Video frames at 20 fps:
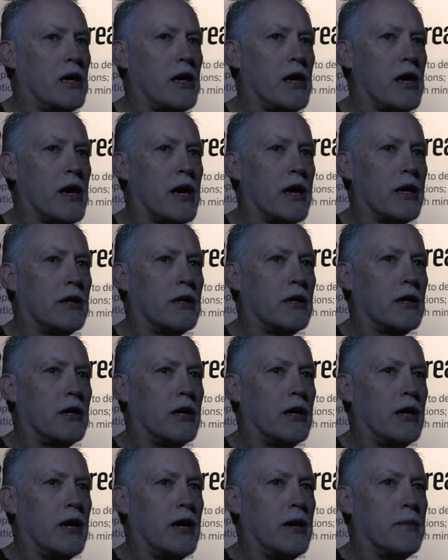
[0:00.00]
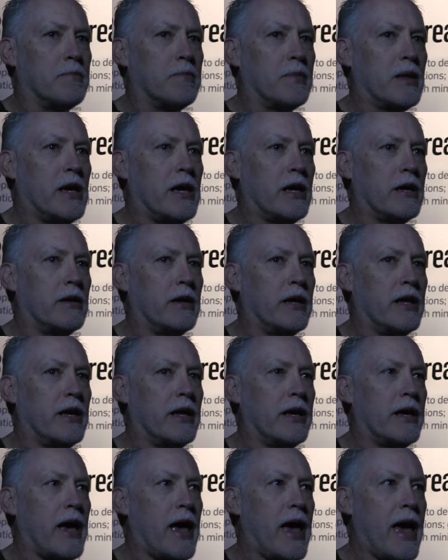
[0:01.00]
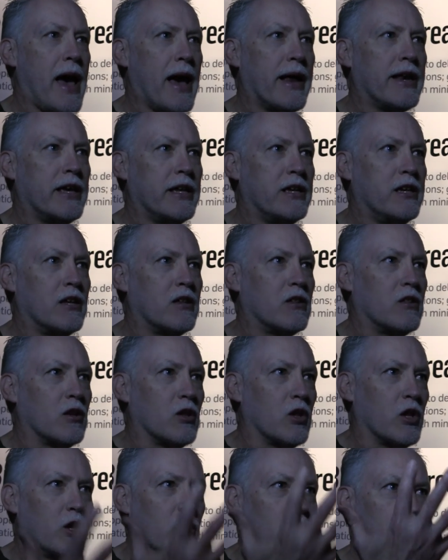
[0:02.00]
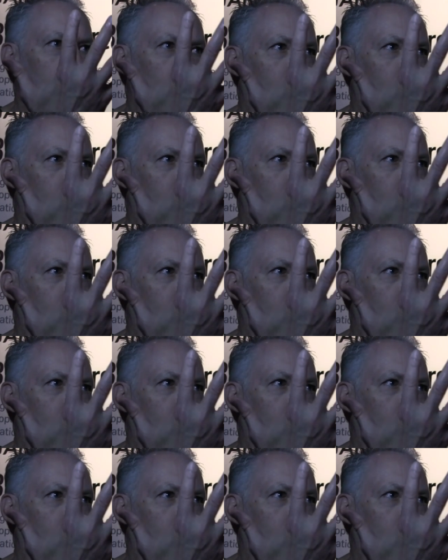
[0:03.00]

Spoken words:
and it added the little